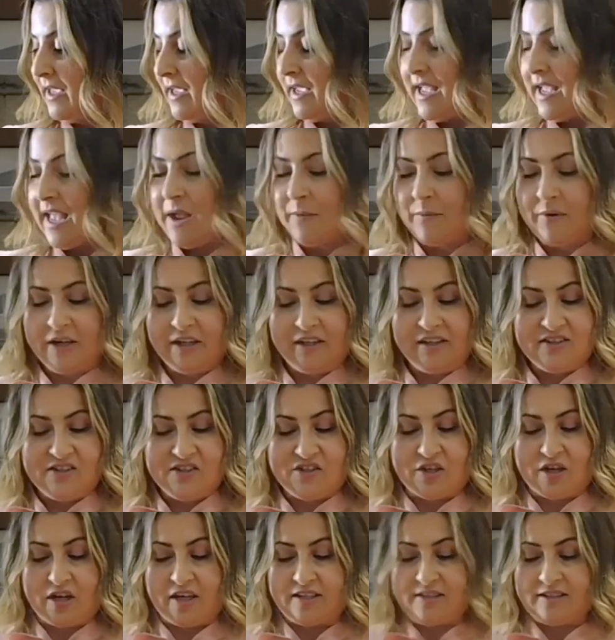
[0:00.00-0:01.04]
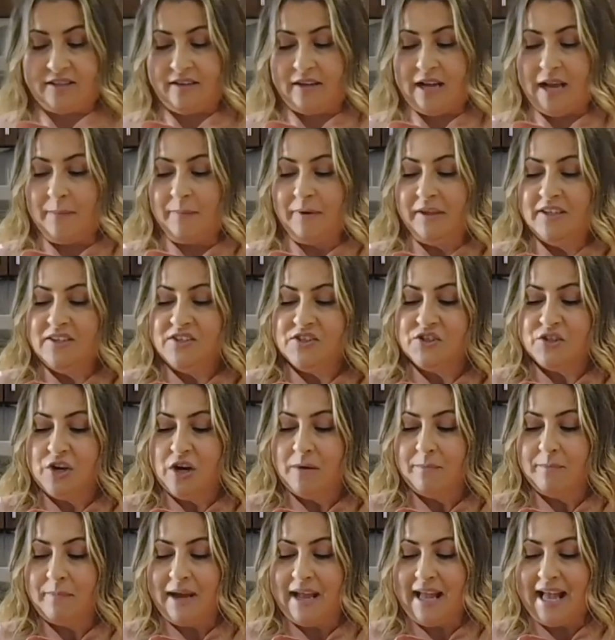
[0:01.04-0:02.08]
and we're going to start. I'm going to
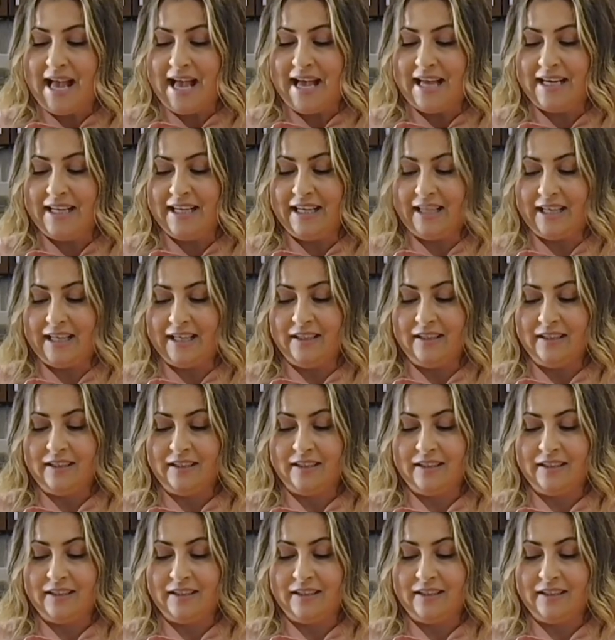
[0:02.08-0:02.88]
start by adding in